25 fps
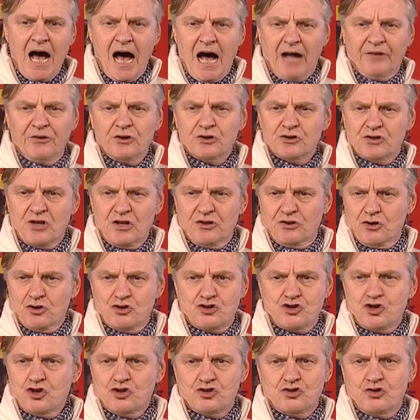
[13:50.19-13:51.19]
And
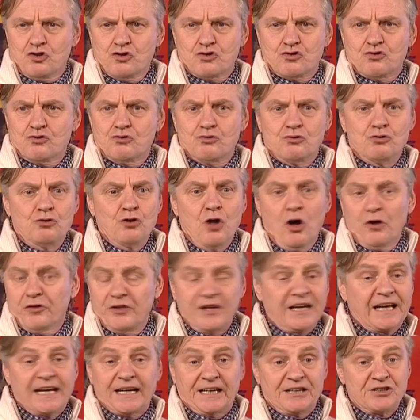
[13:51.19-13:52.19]
there's
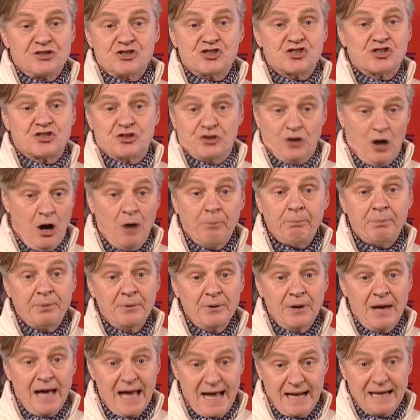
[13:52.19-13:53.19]
nothing it can stop
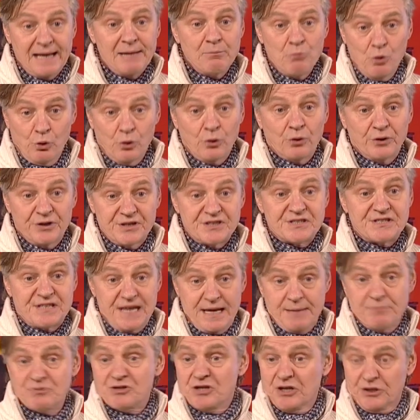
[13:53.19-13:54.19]
anymore, it
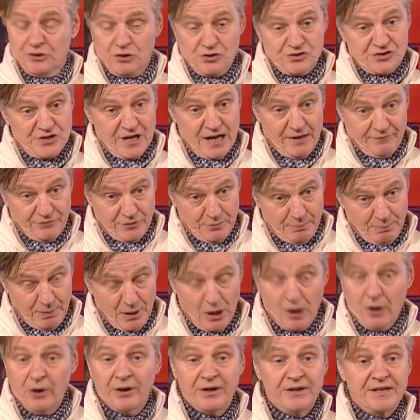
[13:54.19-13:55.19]
seems, and it doesn't have the
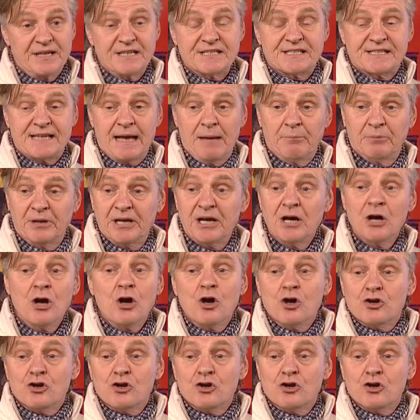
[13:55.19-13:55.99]
power in the Assembly.